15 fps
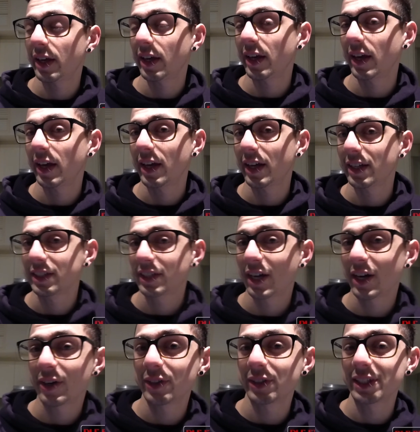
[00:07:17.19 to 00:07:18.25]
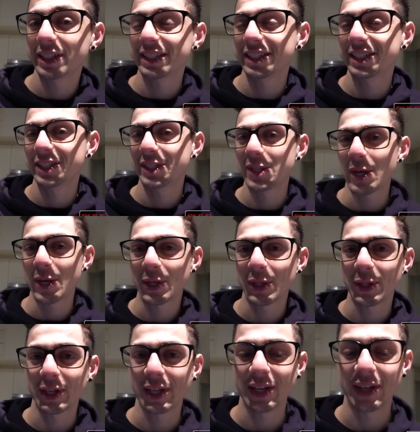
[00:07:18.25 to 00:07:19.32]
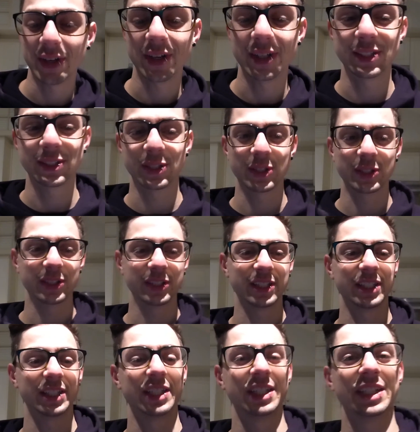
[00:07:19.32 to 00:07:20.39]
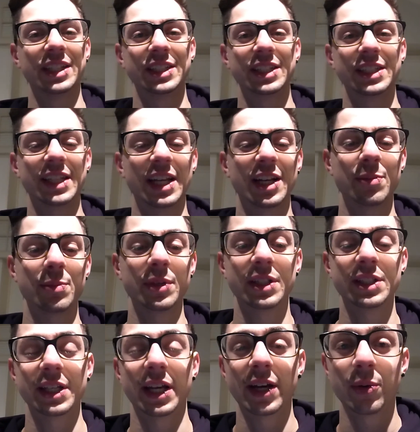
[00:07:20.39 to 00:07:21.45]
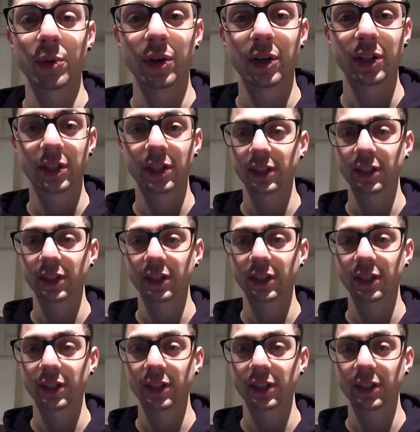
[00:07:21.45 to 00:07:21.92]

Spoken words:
and currently it's 9 o'clock at night, so just had a big day at work.